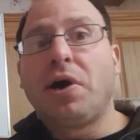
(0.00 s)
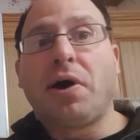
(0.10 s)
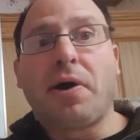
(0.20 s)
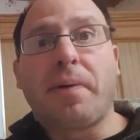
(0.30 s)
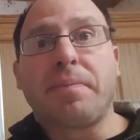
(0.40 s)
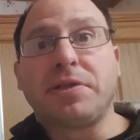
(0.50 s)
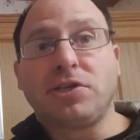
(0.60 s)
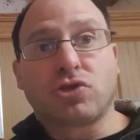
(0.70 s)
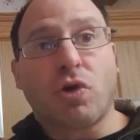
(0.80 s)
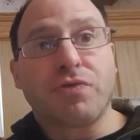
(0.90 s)
Um, the
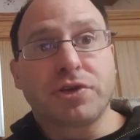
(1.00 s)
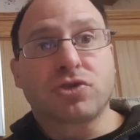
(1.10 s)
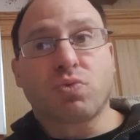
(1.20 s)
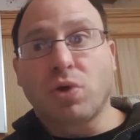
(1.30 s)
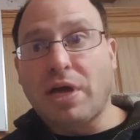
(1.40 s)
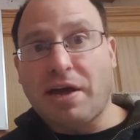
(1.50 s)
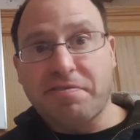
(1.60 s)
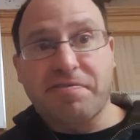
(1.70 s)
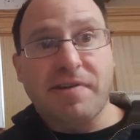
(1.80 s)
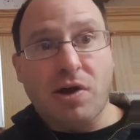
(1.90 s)
Soviets will
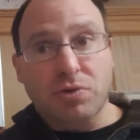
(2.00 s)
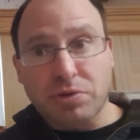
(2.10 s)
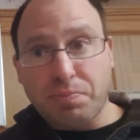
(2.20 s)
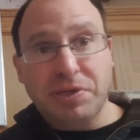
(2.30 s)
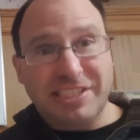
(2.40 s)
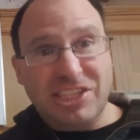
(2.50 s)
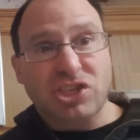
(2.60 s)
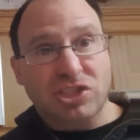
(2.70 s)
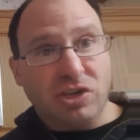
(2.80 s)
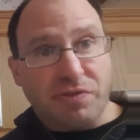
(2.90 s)
have found
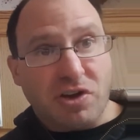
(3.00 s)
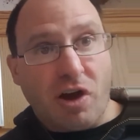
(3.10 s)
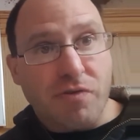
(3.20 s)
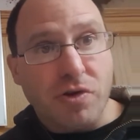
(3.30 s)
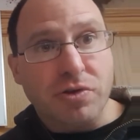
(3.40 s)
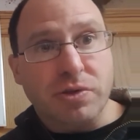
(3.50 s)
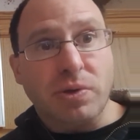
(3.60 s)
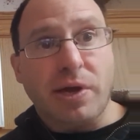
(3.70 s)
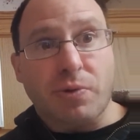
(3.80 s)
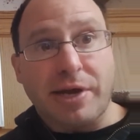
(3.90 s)
positions of cover.
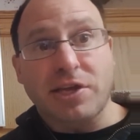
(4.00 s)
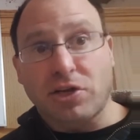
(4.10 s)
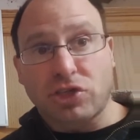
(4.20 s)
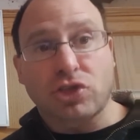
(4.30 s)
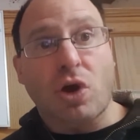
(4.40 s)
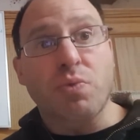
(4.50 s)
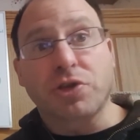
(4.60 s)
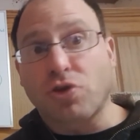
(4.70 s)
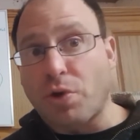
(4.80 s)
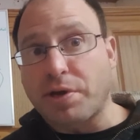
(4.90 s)
All right, they're going to start
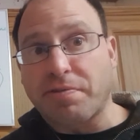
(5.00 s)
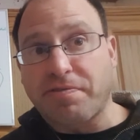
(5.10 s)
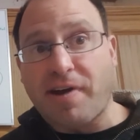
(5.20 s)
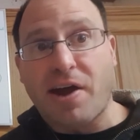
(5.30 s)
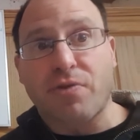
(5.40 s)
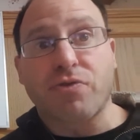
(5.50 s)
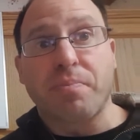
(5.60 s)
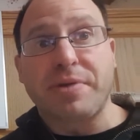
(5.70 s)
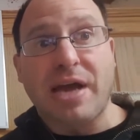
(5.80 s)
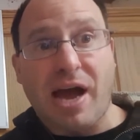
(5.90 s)
returning fire from
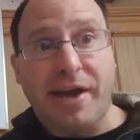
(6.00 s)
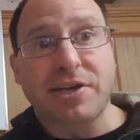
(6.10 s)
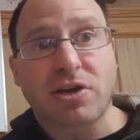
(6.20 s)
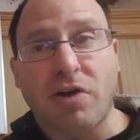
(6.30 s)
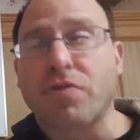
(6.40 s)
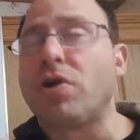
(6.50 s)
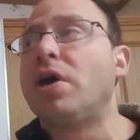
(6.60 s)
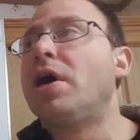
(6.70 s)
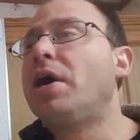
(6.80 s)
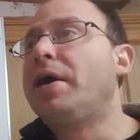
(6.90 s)
behind cover
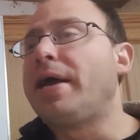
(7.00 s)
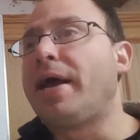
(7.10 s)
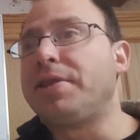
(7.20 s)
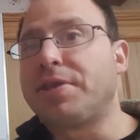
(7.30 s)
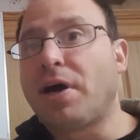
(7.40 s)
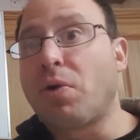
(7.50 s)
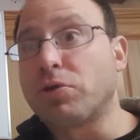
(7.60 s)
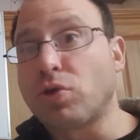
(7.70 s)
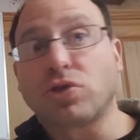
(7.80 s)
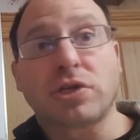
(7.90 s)
and uh,
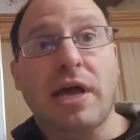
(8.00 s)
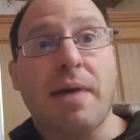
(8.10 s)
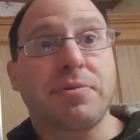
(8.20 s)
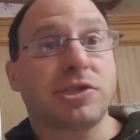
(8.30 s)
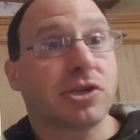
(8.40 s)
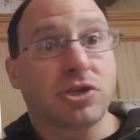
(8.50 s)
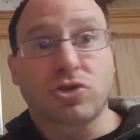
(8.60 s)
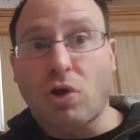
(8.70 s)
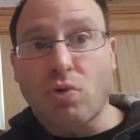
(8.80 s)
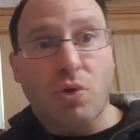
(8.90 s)
what's also going to happen is they're going to
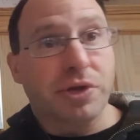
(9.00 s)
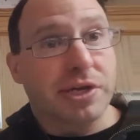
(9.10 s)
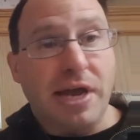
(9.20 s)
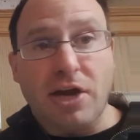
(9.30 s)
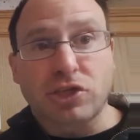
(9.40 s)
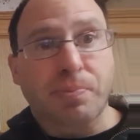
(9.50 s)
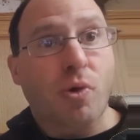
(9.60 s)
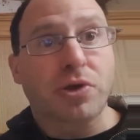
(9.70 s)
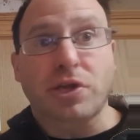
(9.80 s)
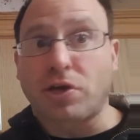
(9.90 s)
start calling in air
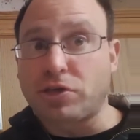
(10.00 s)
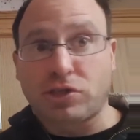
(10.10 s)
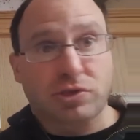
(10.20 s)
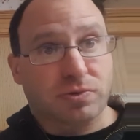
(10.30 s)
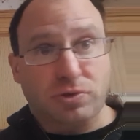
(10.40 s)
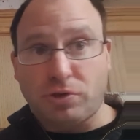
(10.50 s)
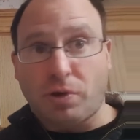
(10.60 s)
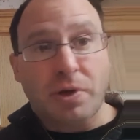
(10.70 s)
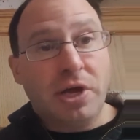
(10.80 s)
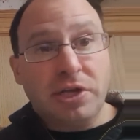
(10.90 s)
support. They're going to, you
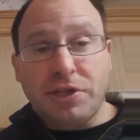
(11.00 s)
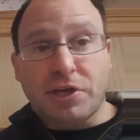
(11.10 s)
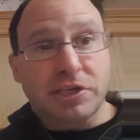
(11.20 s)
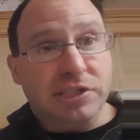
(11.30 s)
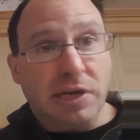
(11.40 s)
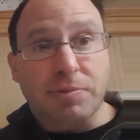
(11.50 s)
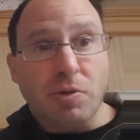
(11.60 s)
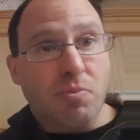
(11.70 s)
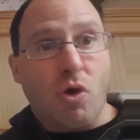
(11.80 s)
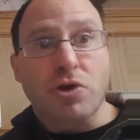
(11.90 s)
know, they're going to set up their
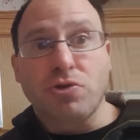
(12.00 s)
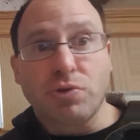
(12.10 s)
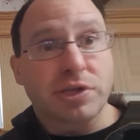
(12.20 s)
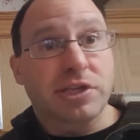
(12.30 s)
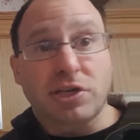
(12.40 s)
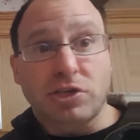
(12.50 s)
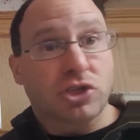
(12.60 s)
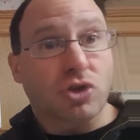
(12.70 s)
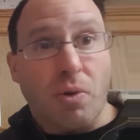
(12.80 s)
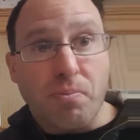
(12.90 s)
mortar unit. They're going to
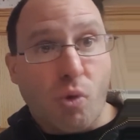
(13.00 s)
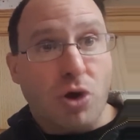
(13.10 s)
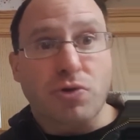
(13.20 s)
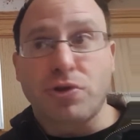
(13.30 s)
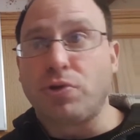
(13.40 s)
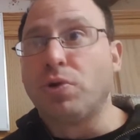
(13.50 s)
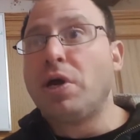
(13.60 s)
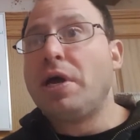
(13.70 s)
start mortaring you,